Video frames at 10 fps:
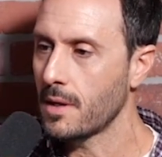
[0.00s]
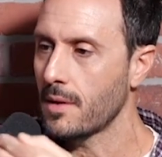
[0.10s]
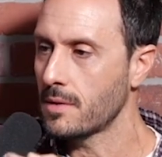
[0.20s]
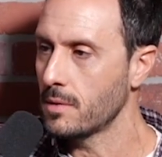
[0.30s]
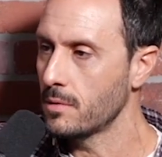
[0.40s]
they
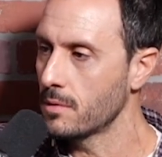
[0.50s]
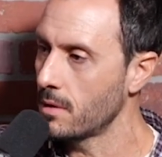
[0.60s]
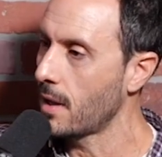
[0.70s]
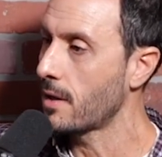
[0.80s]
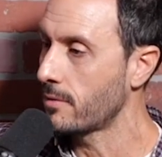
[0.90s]
do a
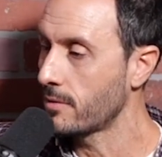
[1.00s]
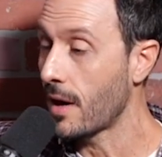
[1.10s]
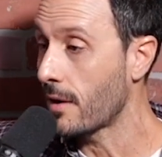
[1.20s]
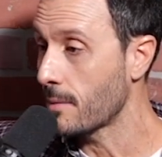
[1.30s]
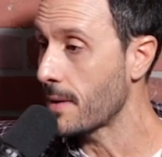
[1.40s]
lot of
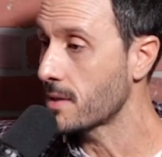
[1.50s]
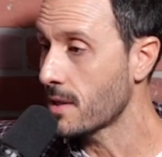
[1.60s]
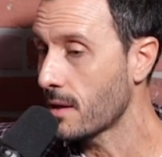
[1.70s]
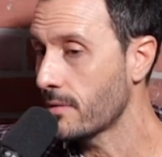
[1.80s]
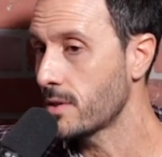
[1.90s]
reality based
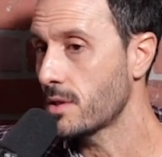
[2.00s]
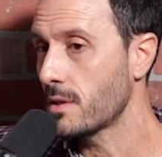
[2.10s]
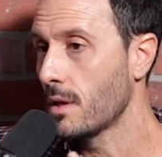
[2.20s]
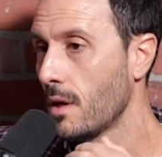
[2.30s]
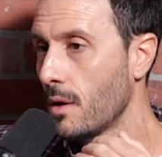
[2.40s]

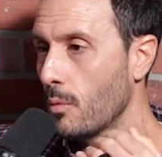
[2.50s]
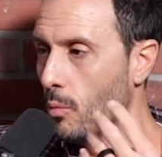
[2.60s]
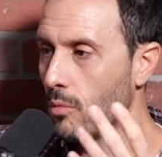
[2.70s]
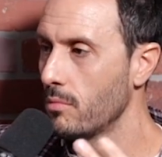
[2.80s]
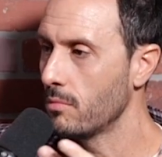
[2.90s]
television.
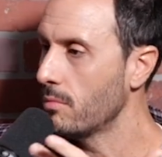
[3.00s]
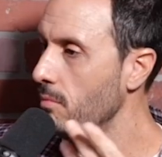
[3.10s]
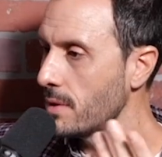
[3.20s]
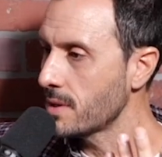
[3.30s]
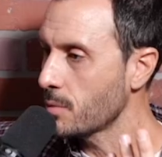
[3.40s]

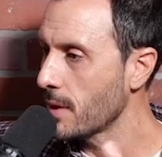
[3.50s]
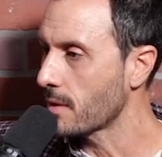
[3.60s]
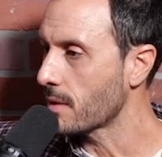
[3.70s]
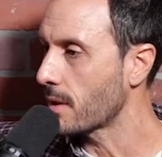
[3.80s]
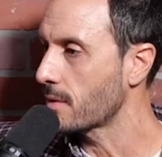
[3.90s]
What's his week
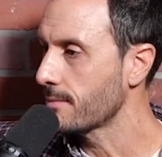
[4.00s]
look like?